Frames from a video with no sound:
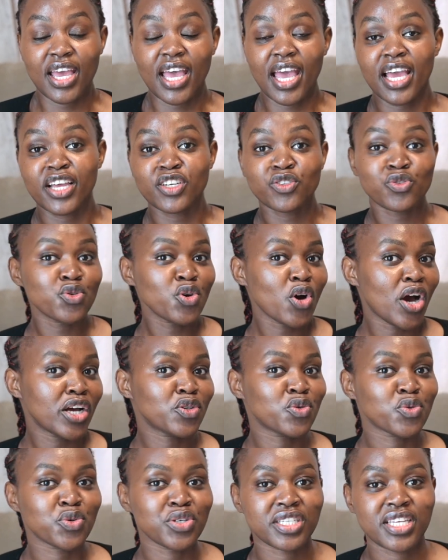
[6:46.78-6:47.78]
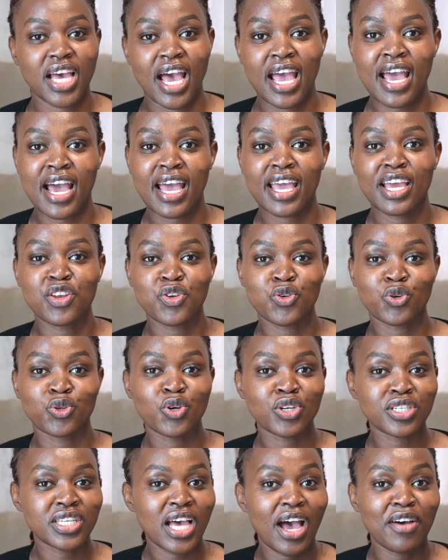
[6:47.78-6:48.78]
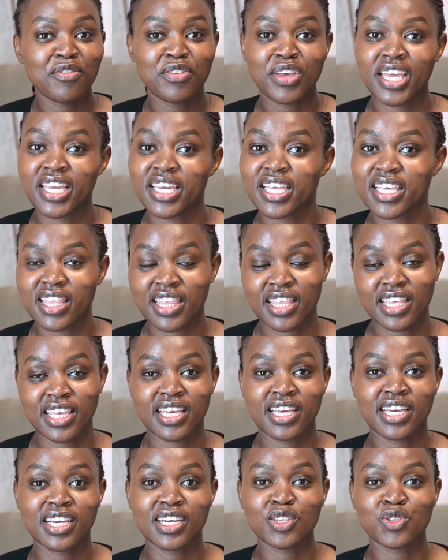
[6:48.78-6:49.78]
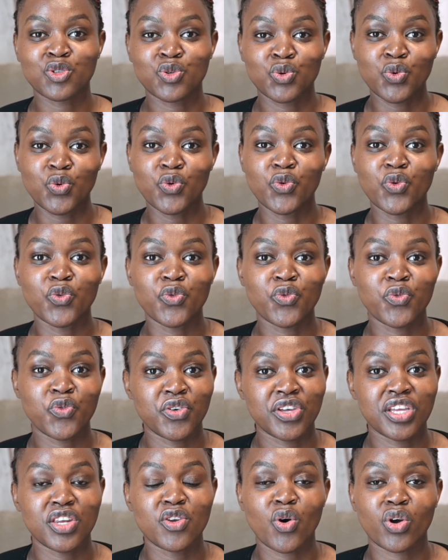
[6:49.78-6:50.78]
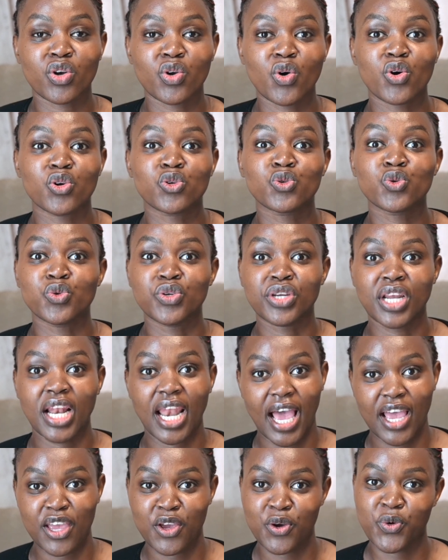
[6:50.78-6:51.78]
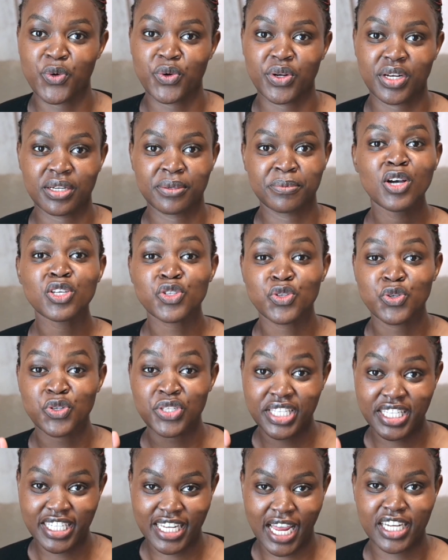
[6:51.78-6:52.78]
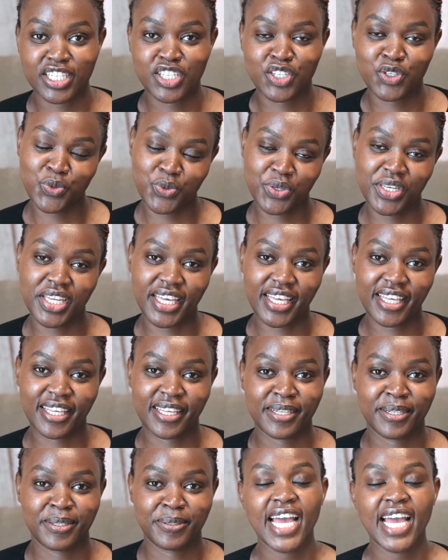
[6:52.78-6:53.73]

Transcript: And you don't want to retire and you don't have anything to feed on or to rely on, so start today.